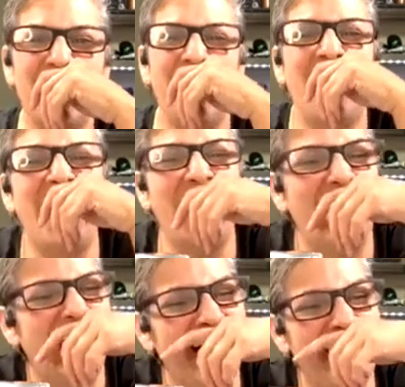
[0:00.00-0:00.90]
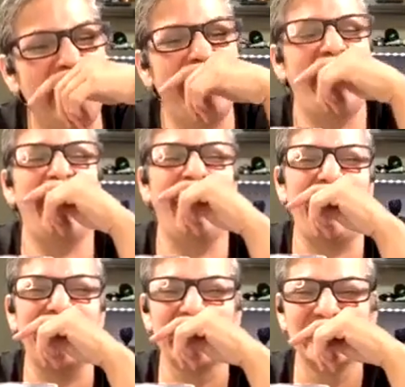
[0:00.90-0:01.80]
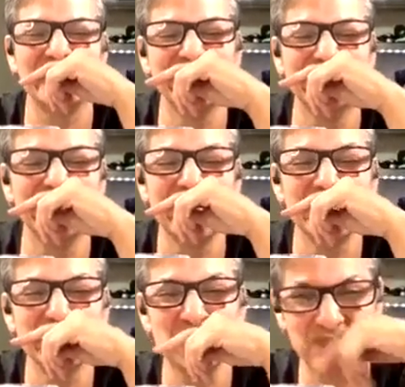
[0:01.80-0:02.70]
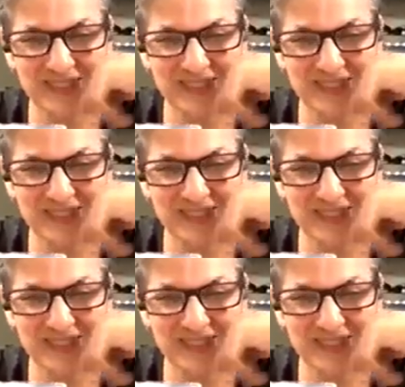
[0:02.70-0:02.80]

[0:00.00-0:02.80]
the words together. Like, this is my English